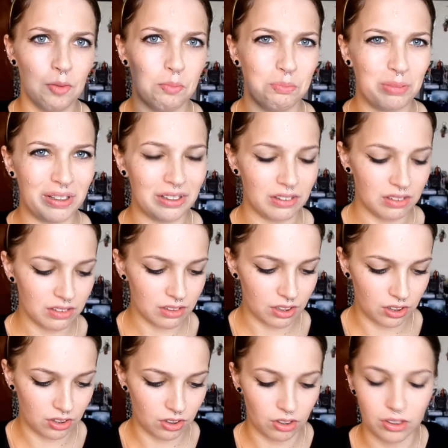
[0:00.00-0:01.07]
bends
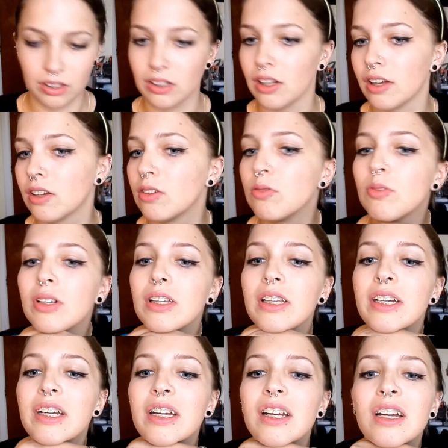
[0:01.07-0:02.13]
and you don't get like a
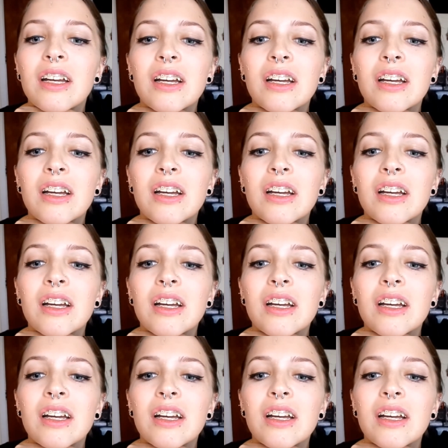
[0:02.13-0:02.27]
really